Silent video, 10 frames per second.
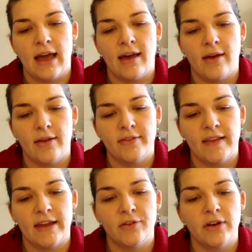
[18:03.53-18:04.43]

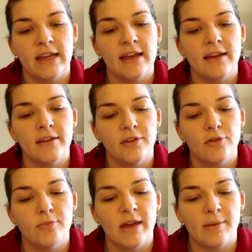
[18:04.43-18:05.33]
Sangria
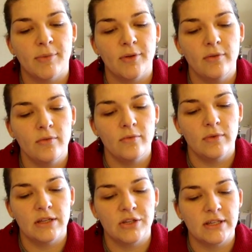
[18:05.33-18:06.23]
U Bamboo,
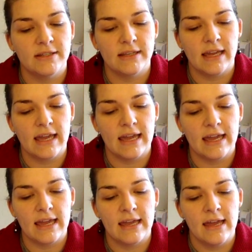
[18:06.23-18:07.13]
which is
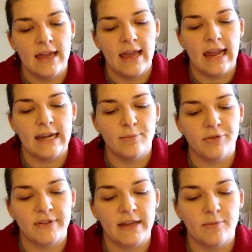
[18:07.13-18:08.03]
a
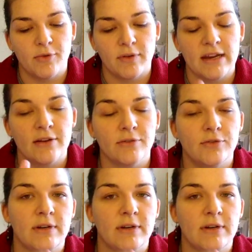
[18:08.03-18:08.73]
80% merino,